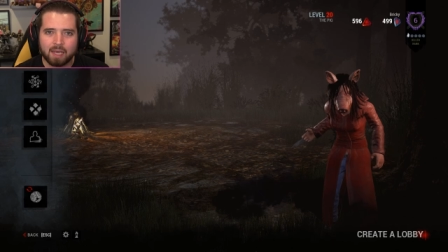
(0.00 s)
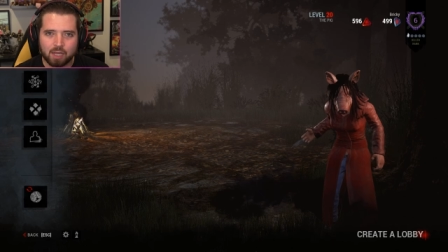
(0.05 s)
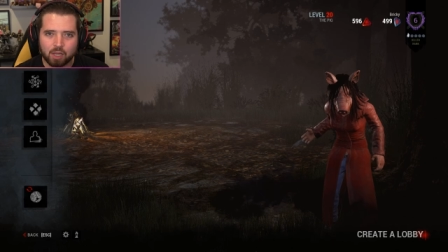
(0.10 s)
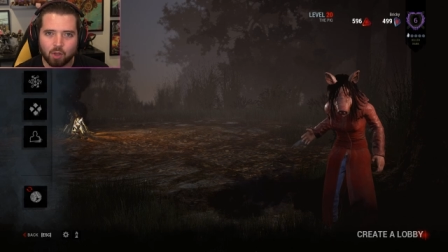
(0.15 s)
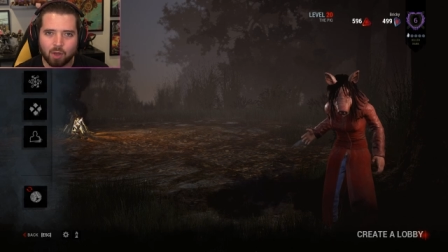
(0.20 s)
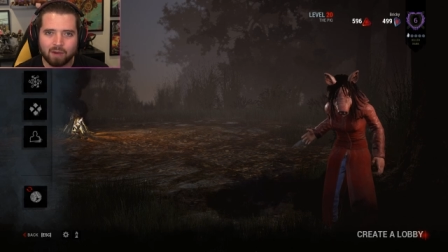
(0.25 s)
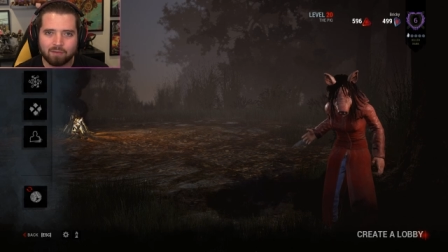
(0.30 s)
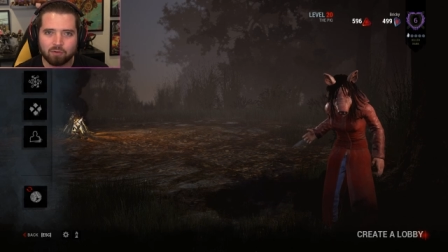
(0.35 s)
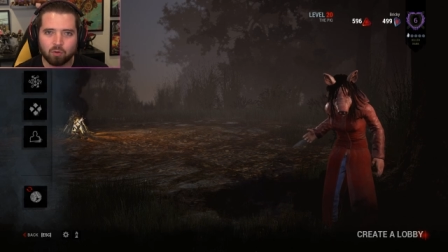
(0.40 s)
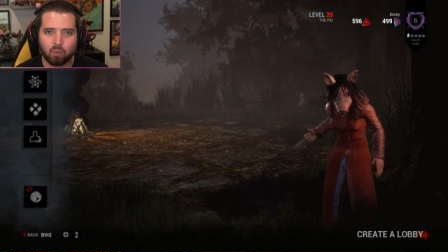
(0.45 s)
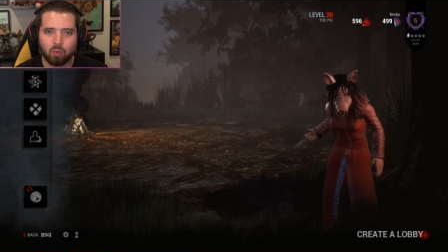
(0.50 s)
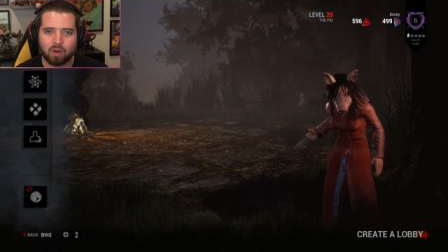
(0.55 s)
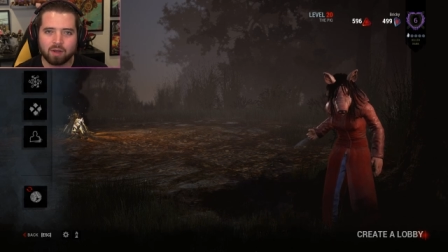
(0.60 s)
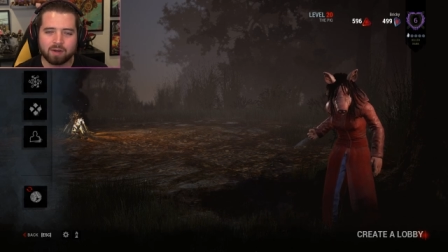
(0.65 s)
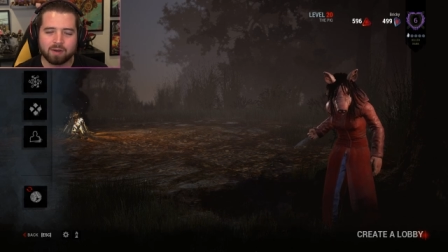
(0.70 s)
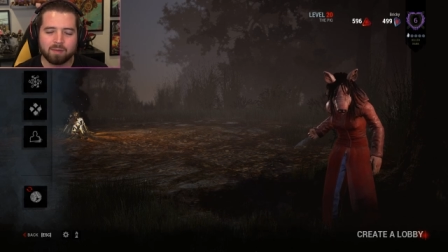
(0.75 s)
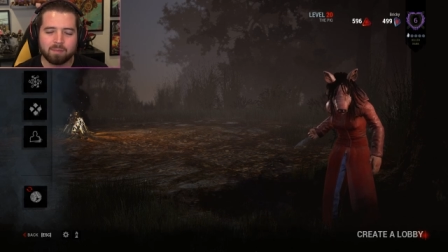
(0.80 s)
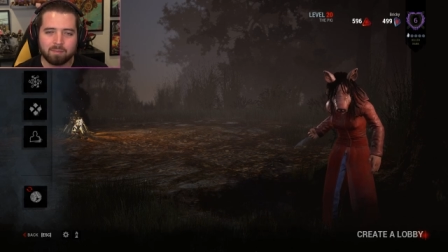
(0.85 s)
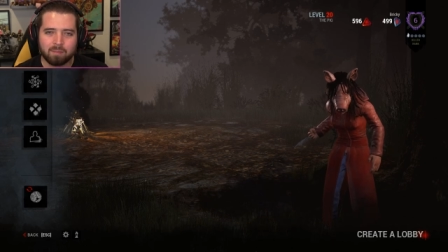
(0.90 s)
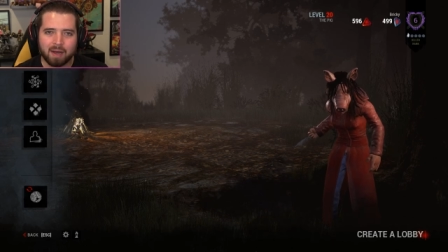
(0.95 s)
Hello
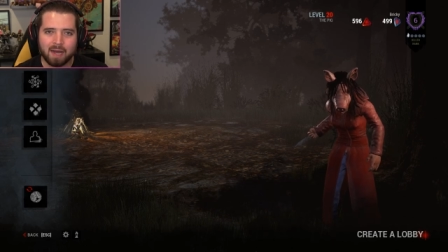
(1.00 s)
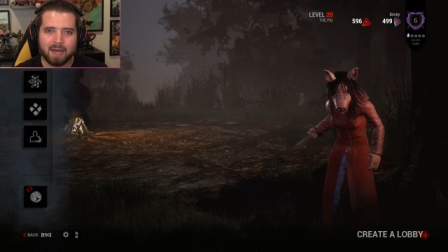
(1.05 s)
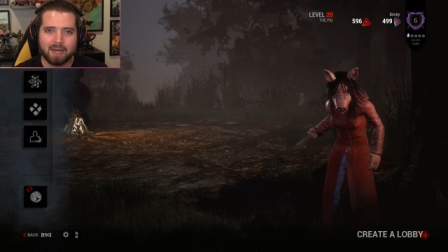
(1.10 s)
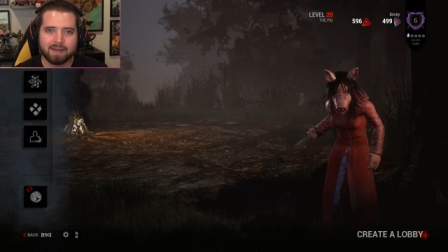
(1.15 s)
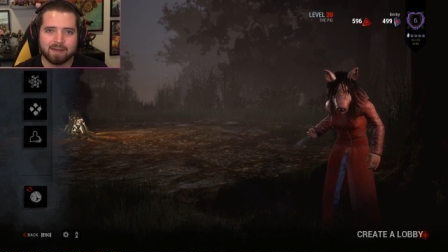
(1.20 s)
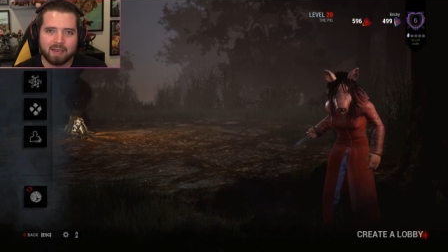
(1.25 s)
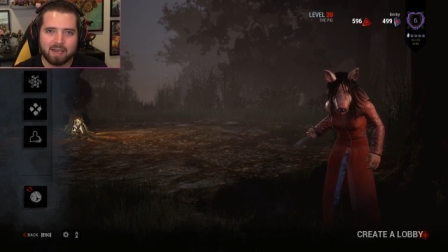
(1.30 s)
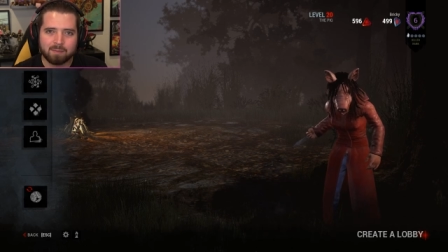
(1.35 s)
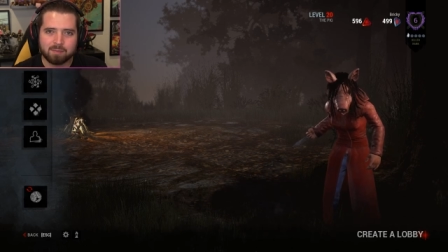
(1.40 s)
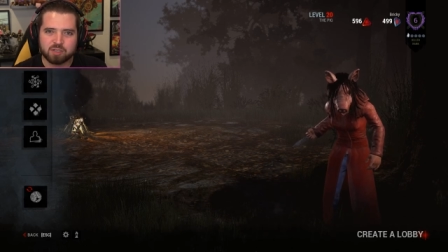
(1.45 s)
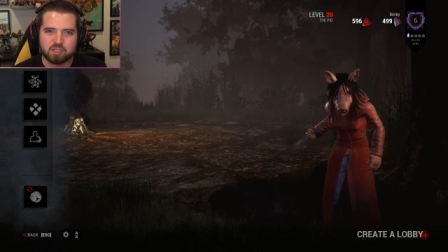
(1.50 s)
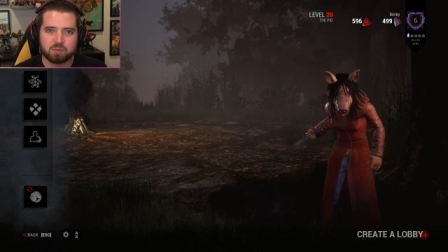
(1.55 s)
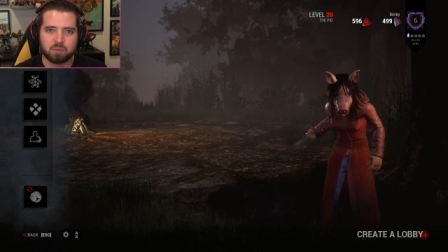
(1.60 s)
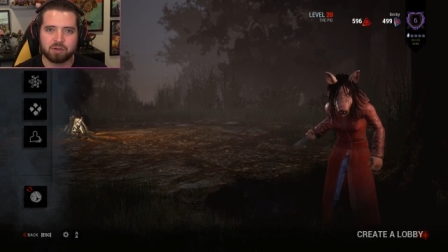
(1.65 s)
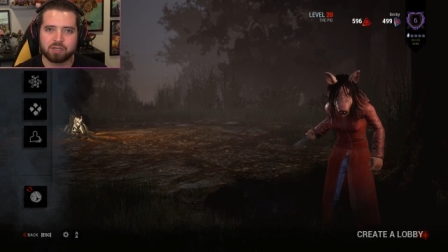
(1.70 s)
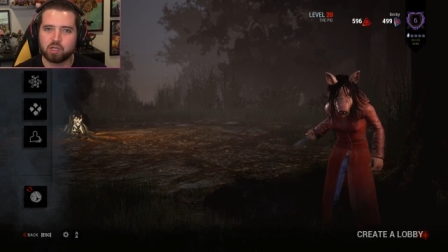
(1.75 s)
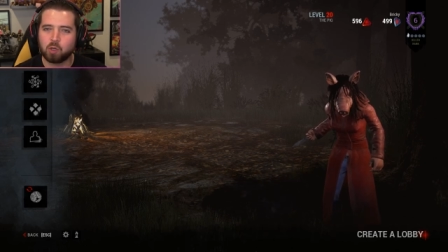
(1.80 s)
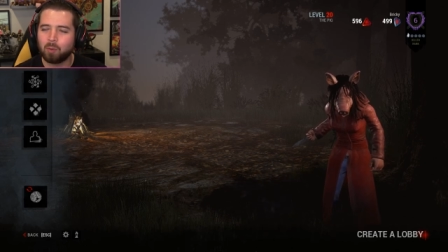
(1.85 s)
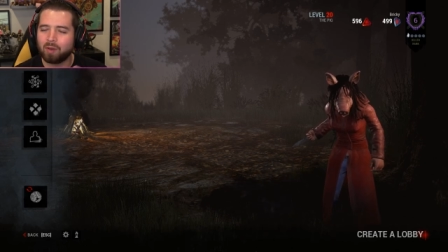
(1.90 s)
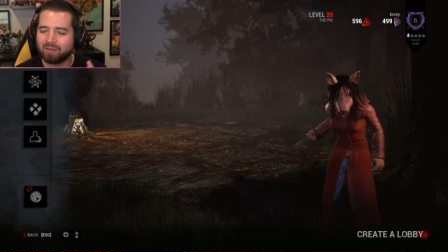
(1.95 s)
everyone, my name is
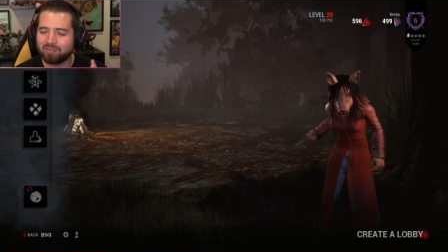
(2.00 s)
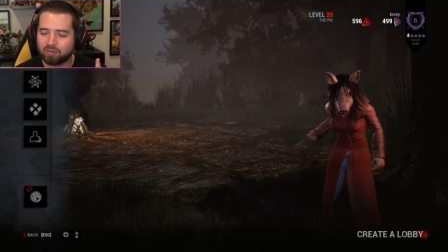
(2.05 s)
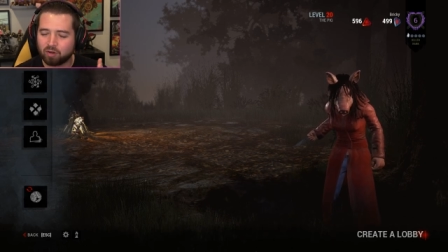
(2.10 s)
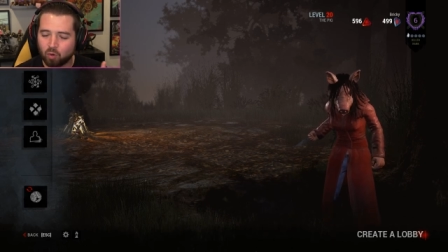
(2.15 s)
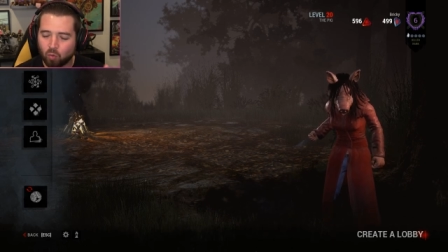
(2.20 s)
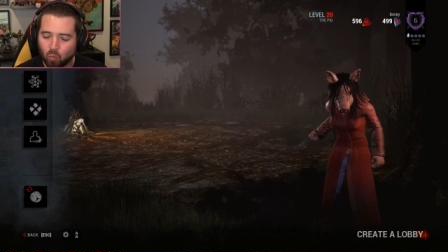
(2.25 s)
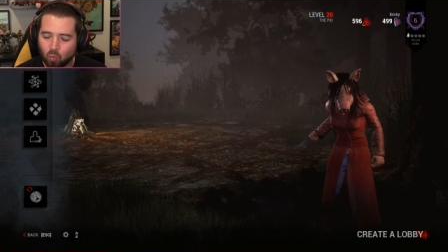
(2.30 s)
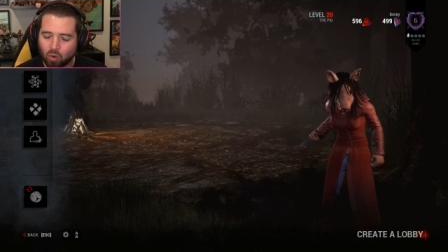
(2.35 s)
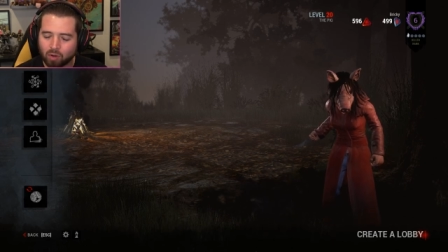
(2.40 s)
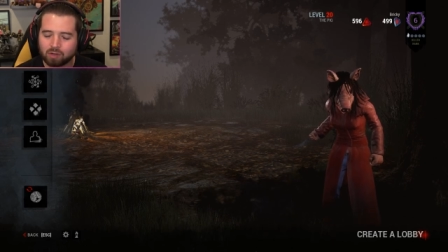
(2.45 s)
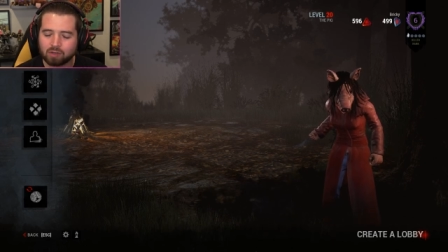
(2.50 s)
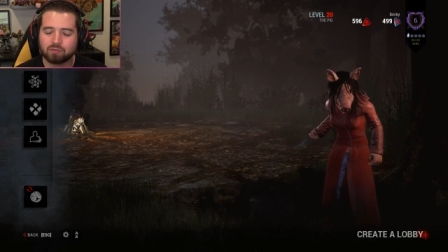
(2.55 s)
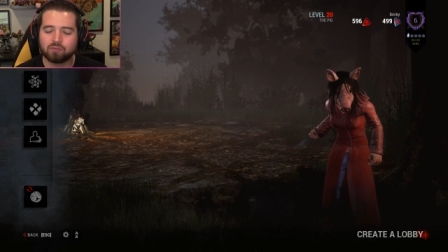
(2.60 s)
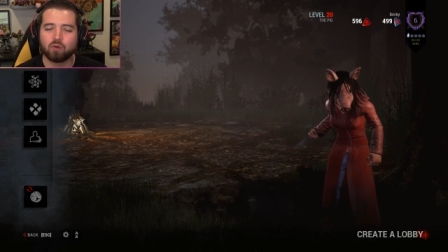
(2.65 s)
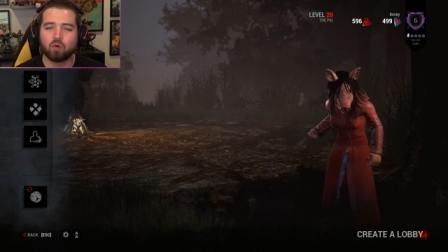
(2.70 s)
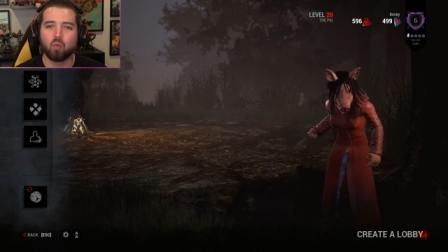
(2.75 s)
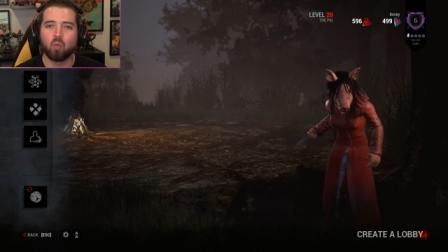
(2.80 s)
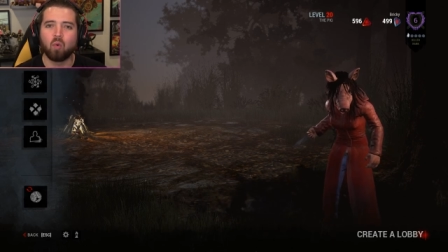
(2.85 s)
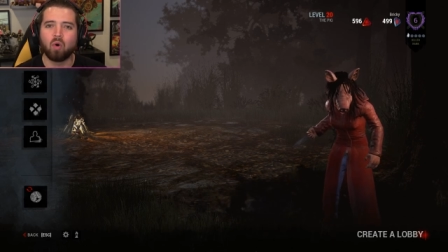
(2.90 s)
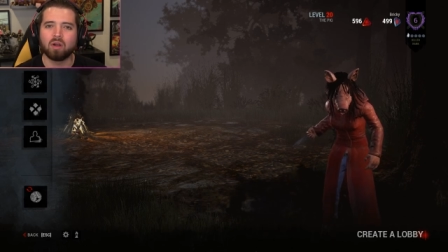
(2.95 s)
Bricky, hope you're having a
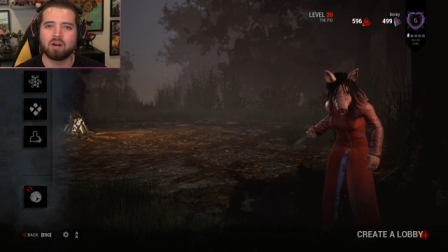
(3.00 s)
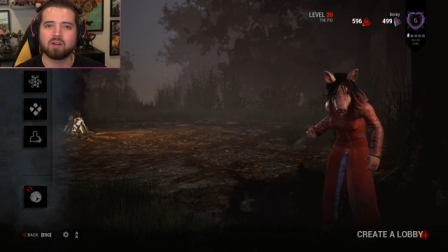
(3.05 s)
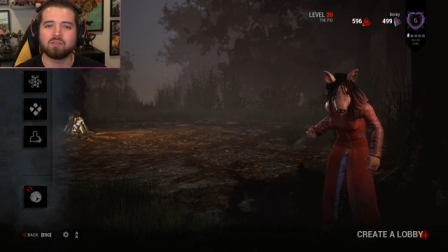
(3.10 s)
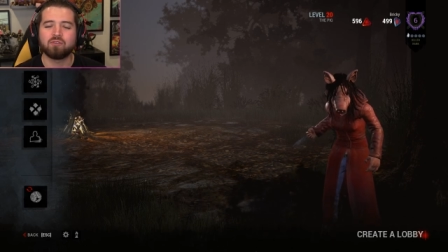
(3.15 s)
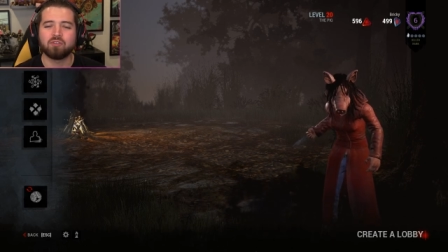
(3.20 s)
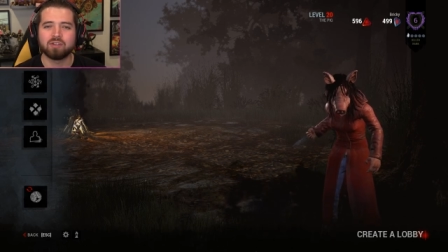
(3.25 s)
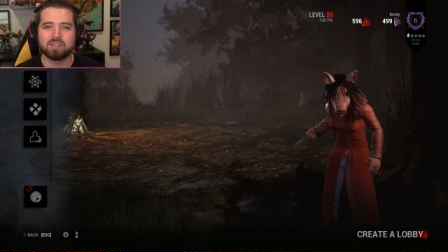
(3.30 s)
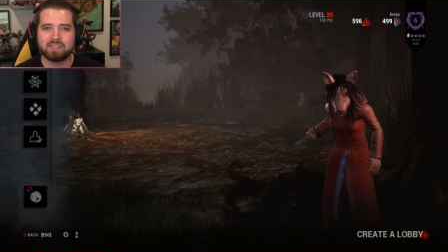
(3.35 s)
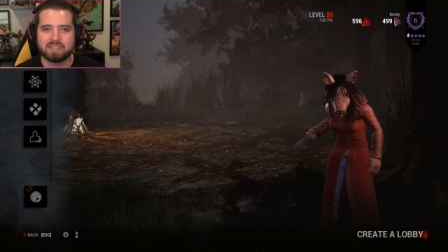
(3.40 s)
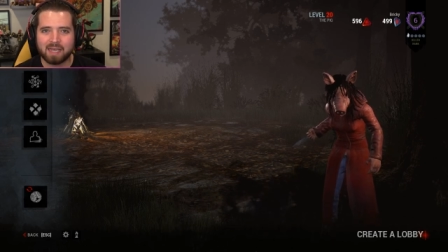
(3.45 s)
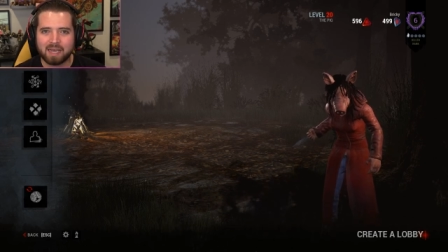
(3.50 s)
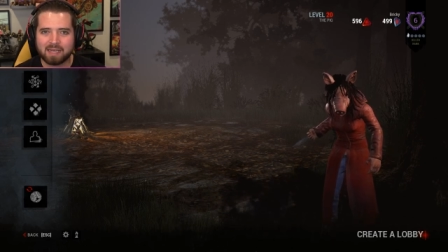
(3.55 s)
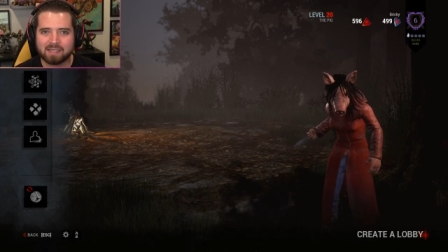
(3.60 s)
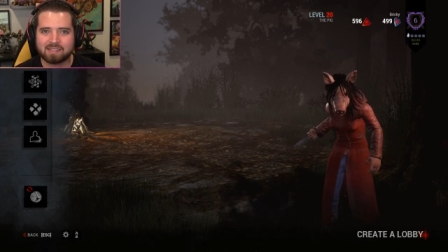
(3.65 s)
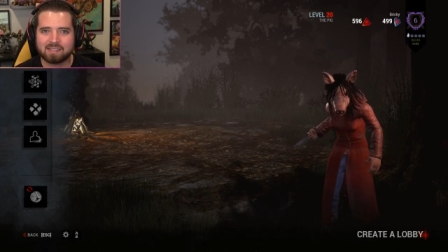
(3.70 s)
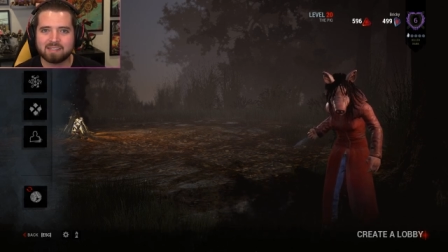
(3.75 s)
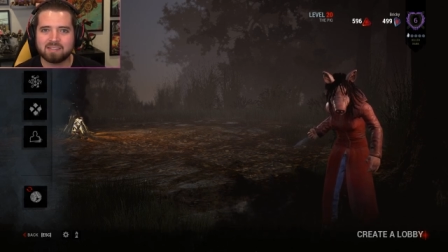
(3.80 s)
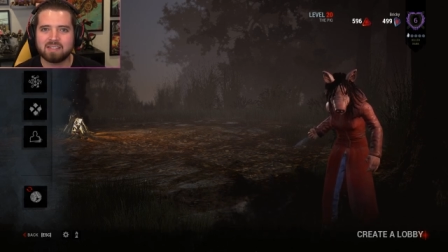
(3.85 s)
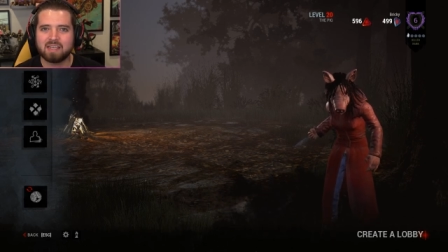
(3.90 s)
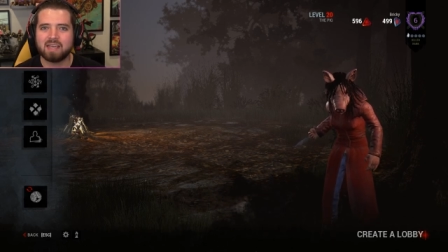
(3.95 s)
wonderful, wonderful day
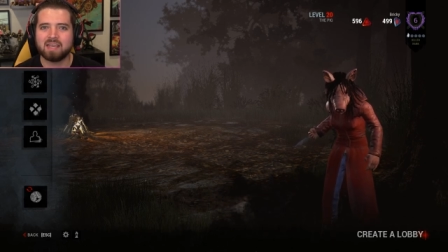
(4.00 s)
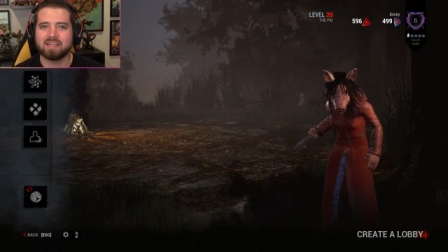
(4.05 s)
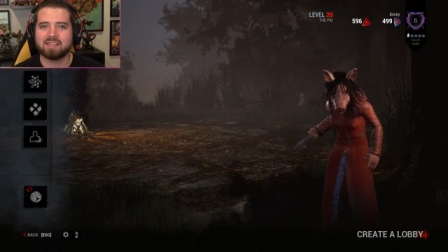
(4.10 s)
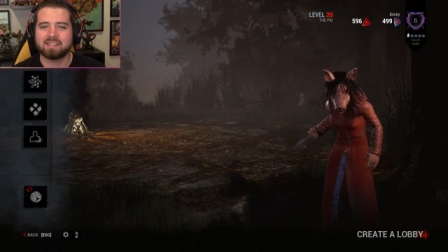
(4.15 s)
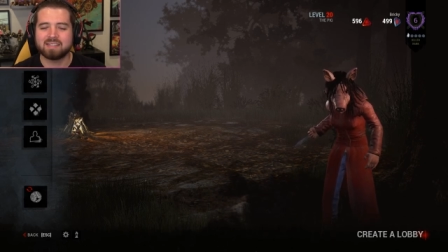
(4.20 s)
today.